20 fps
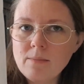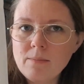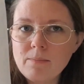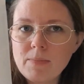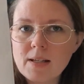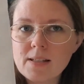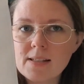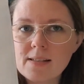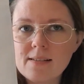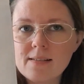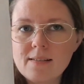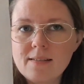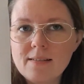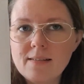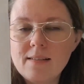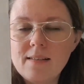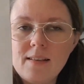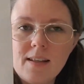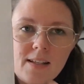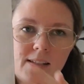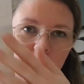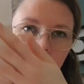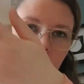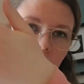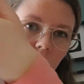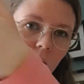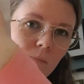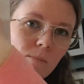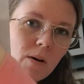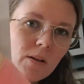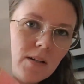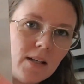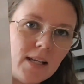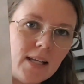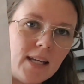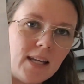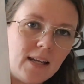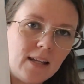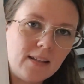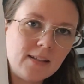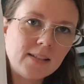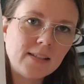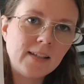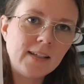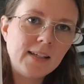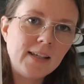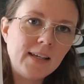but this has some modeling in it,